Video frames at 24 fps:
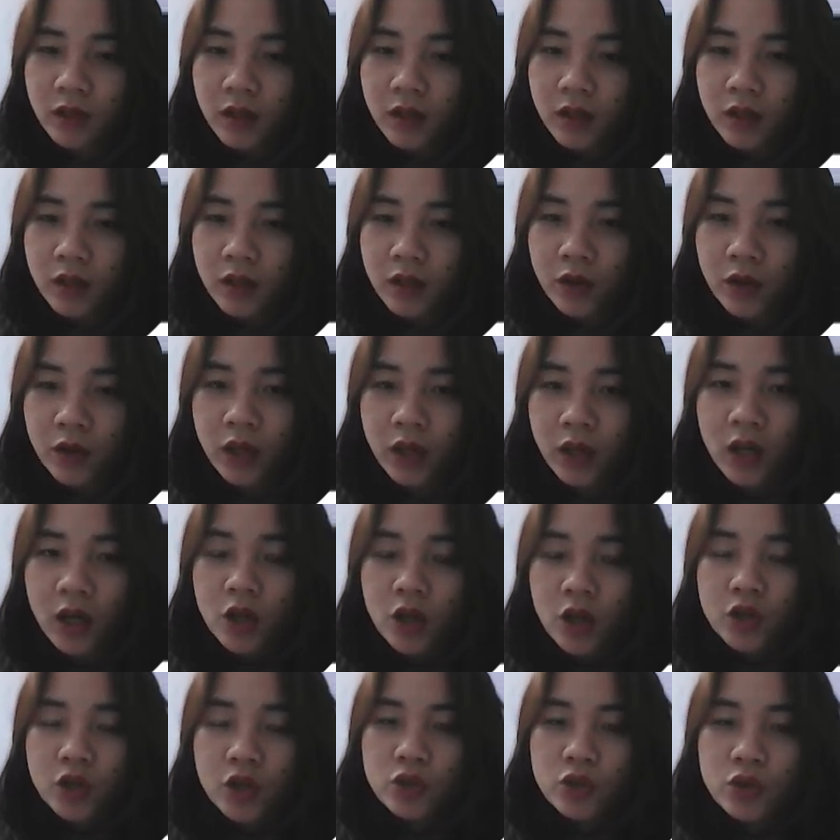Okay,
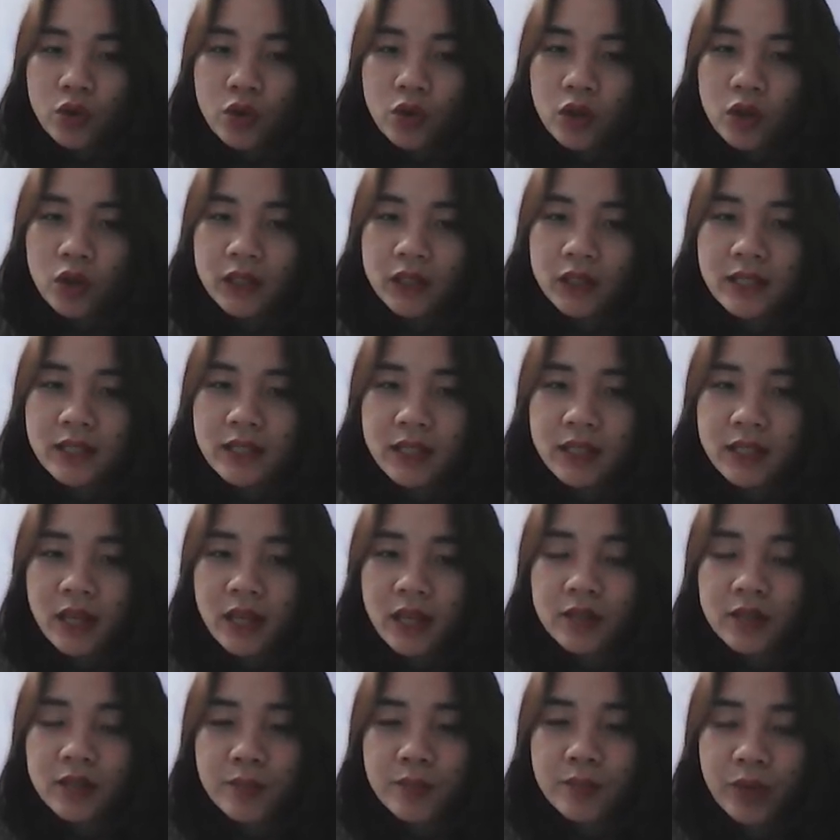so all these
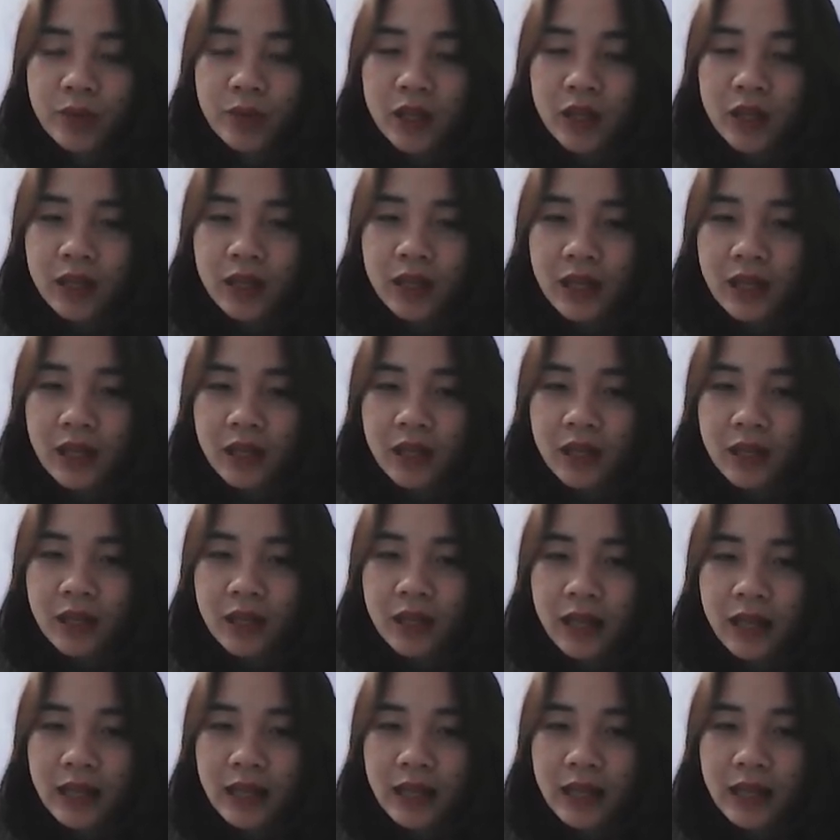things bring like